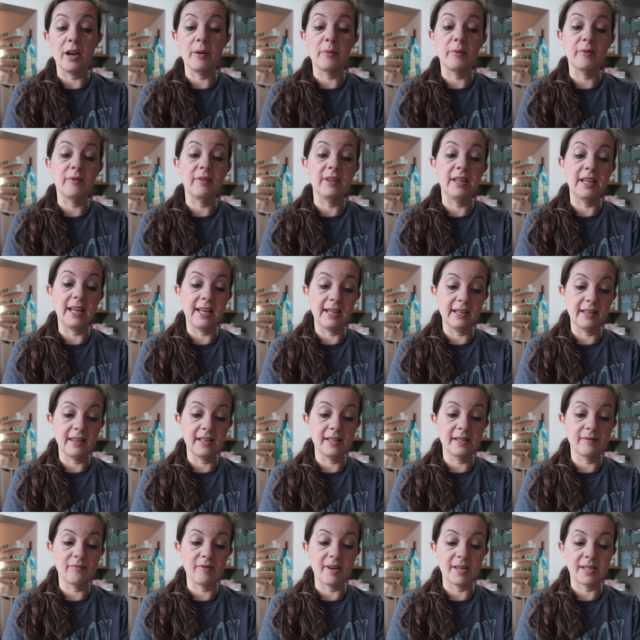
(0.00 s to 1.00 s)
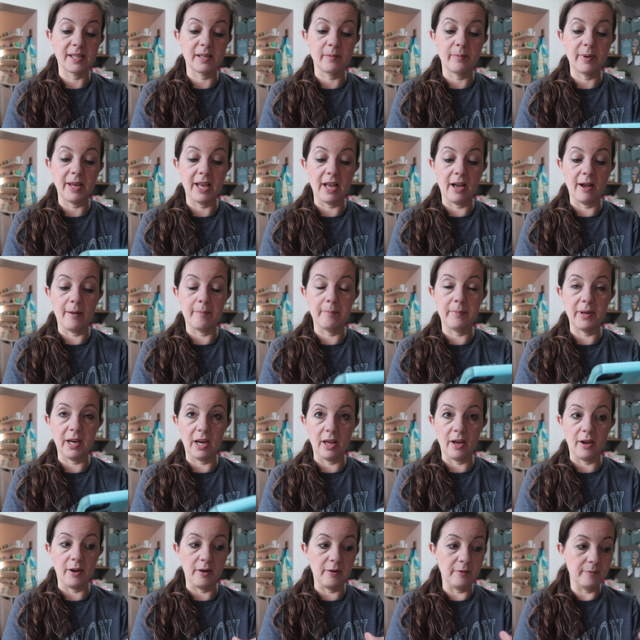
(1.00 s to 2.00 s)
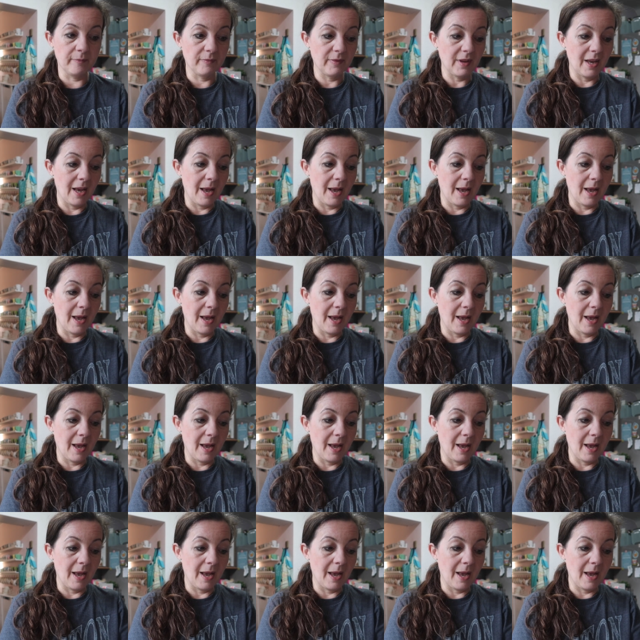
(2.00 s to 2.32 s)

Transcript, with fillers: I will link this recipe up below,